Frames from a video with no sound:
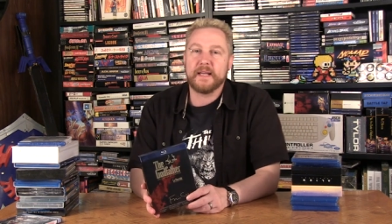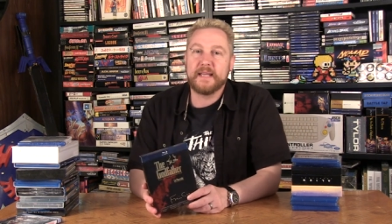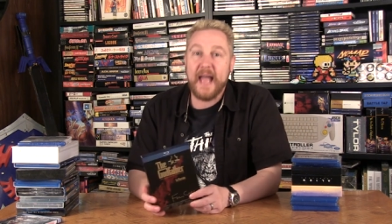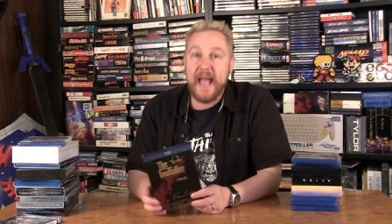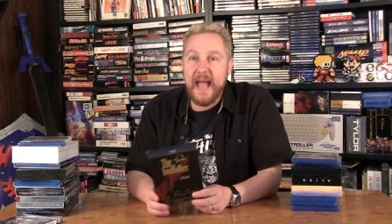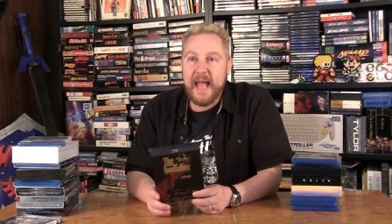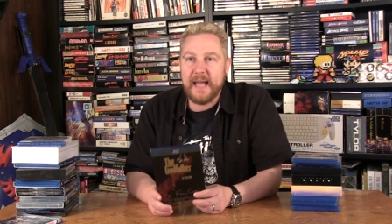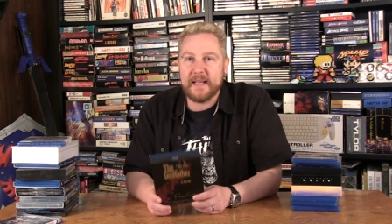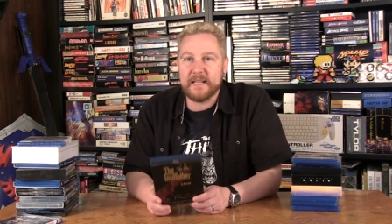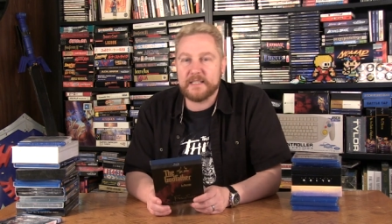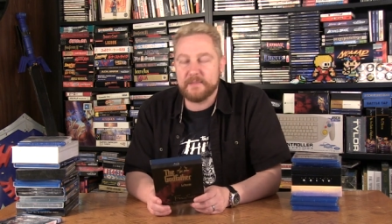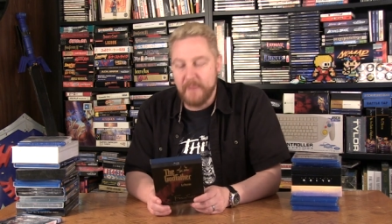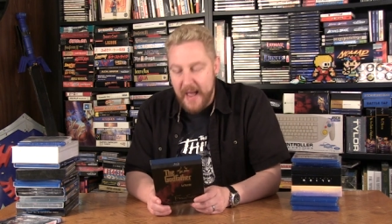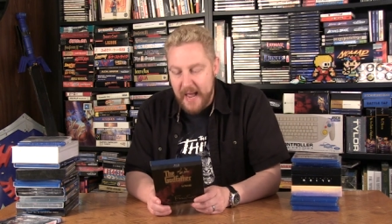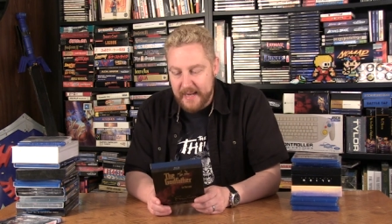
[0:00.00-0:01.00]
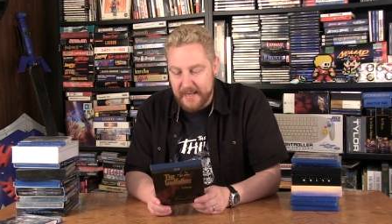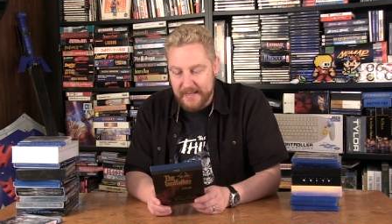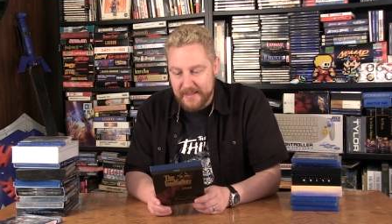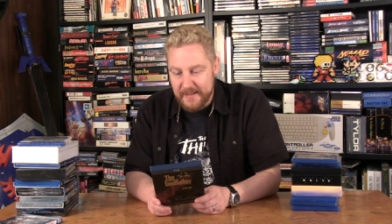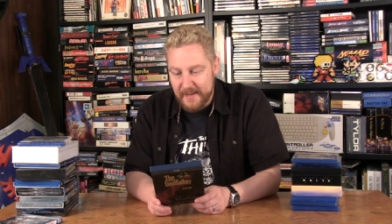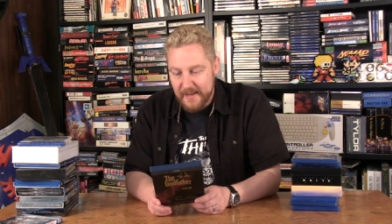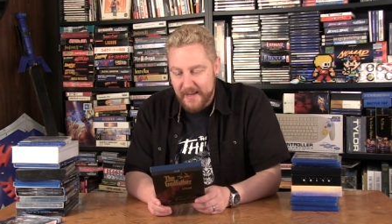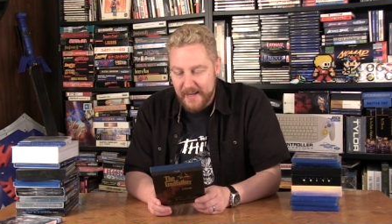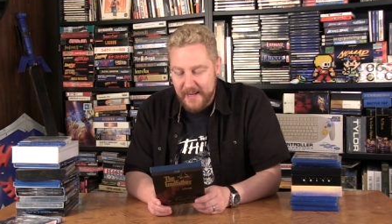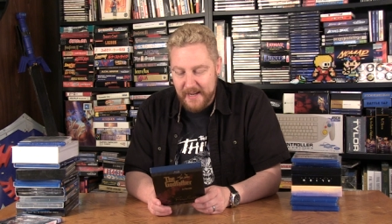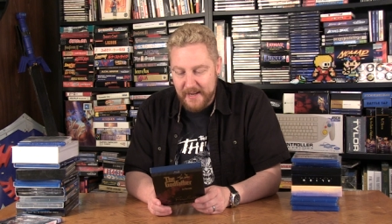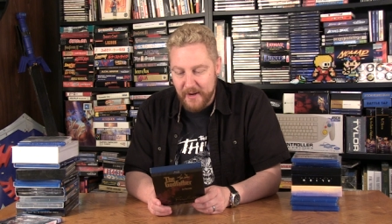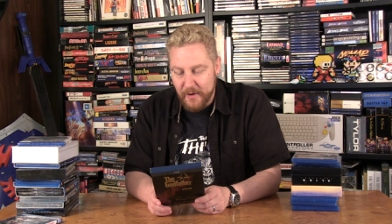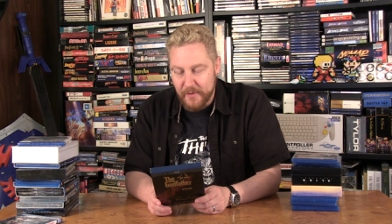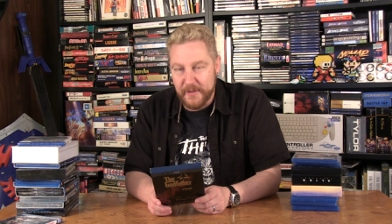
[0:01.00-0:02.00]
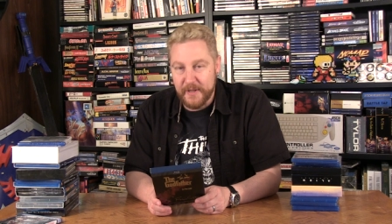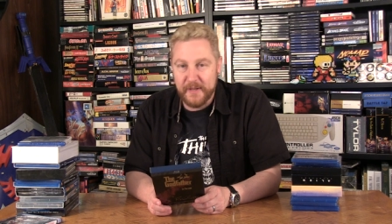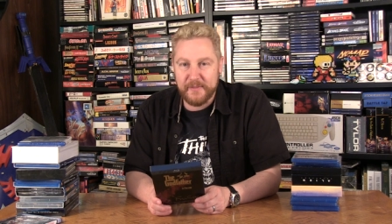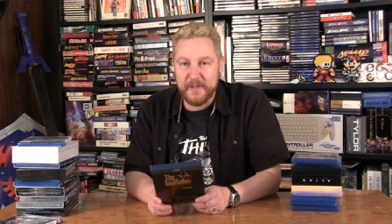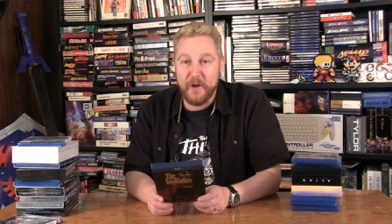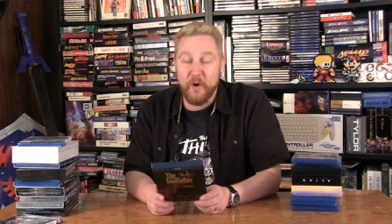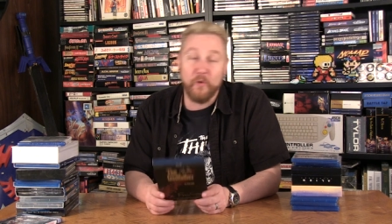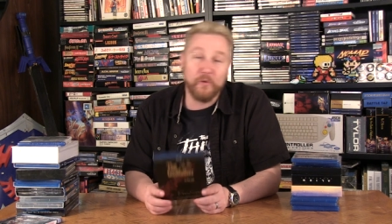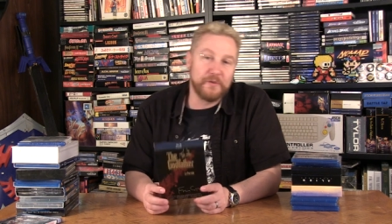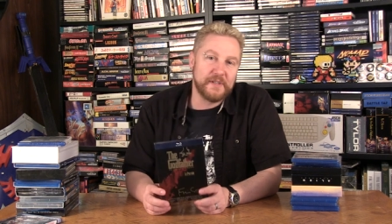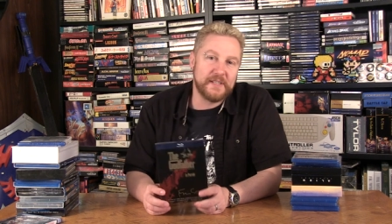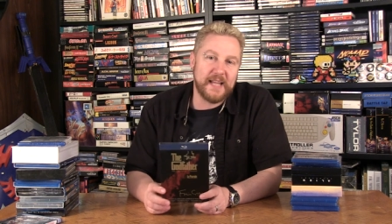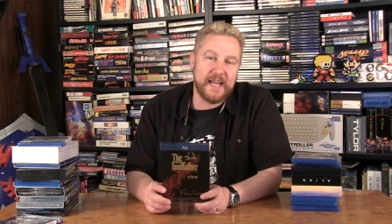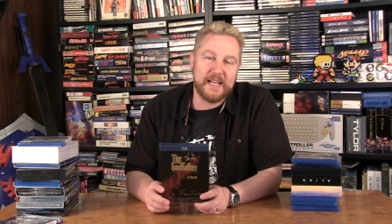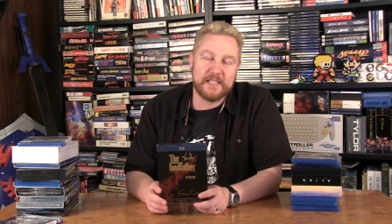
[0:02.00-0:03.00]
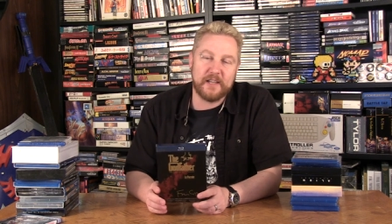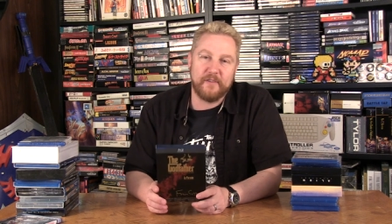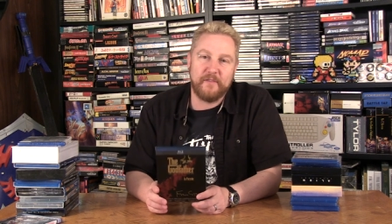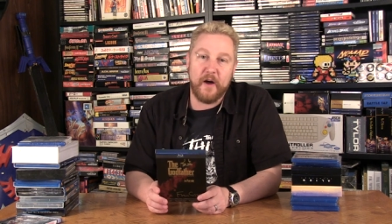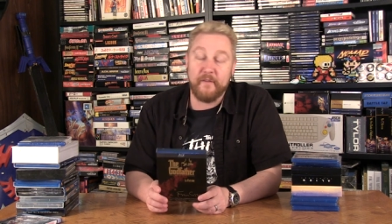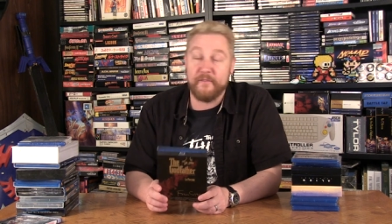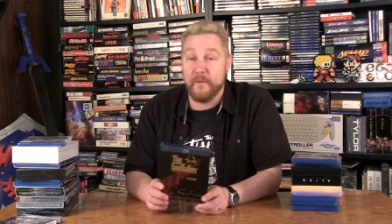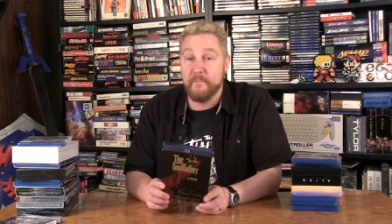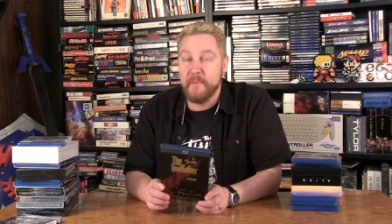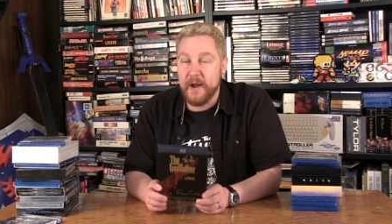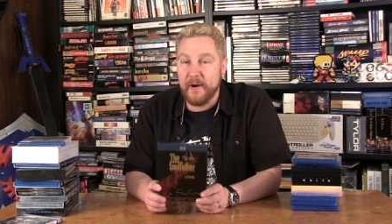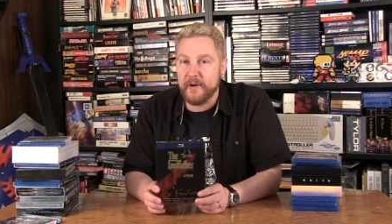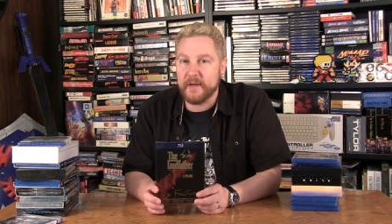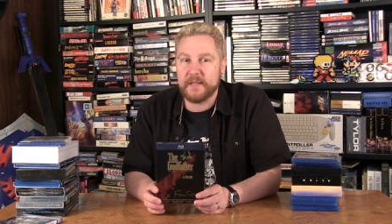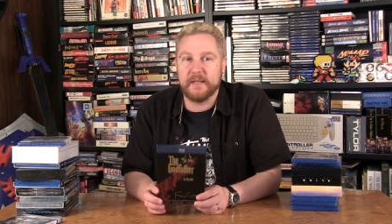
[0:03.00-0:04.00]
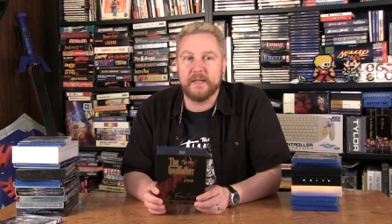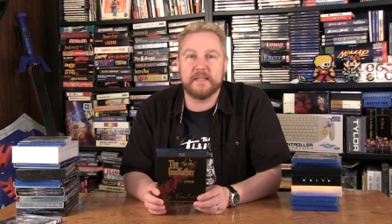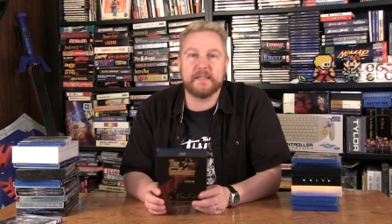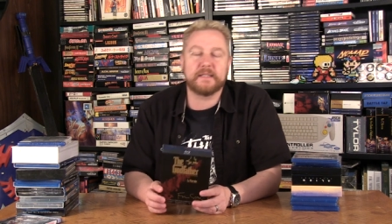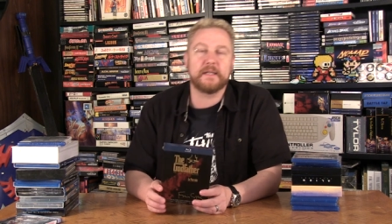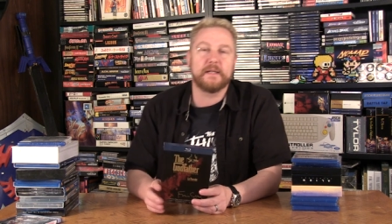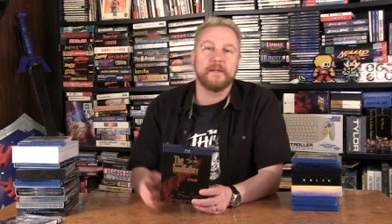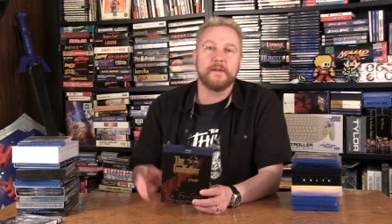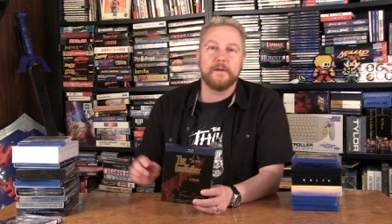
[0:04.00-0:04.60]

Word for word: gangs back in you know the the olden days of, of America and